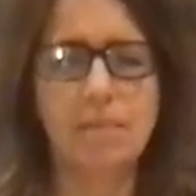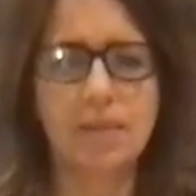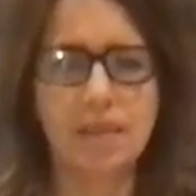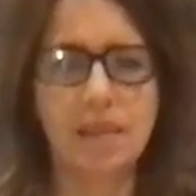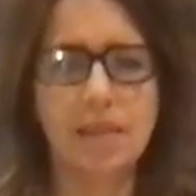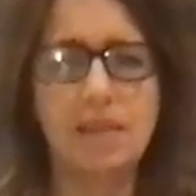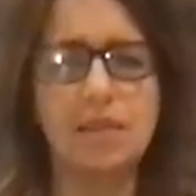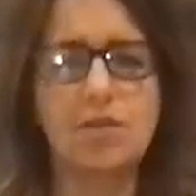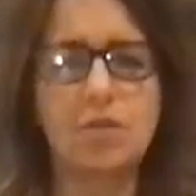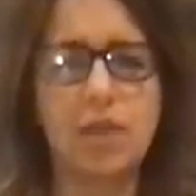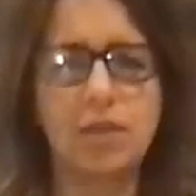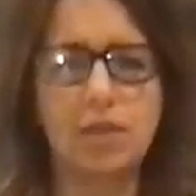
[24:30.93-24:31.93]
sending
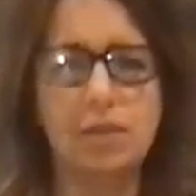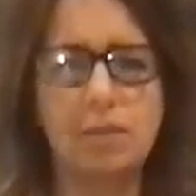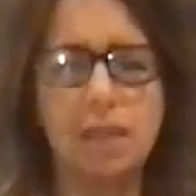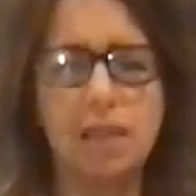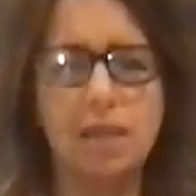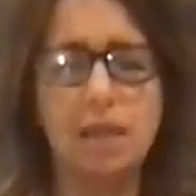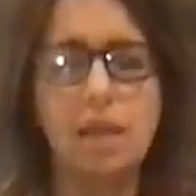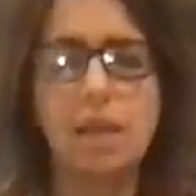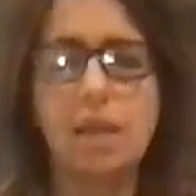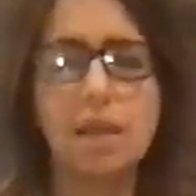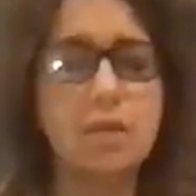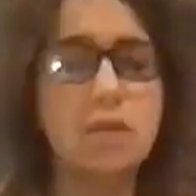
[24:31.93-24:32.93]
strangers metta.
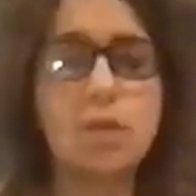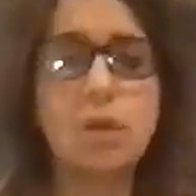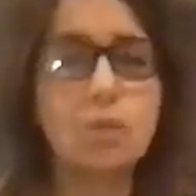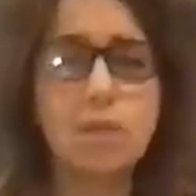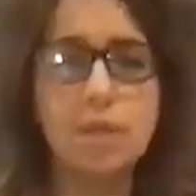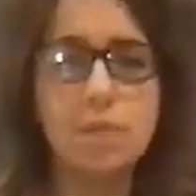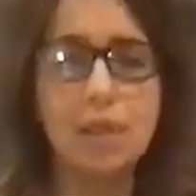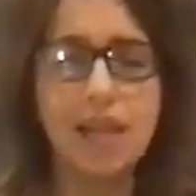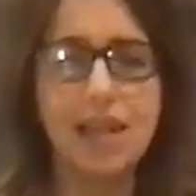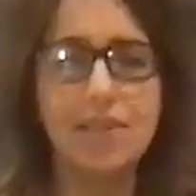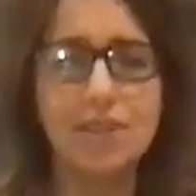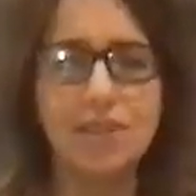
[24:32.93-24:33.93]
There's no
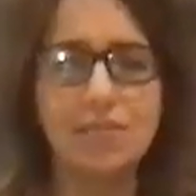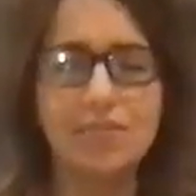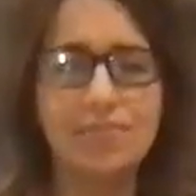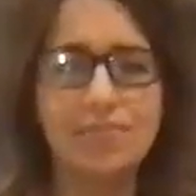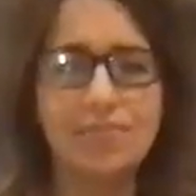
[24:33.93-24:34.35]
reciprocation.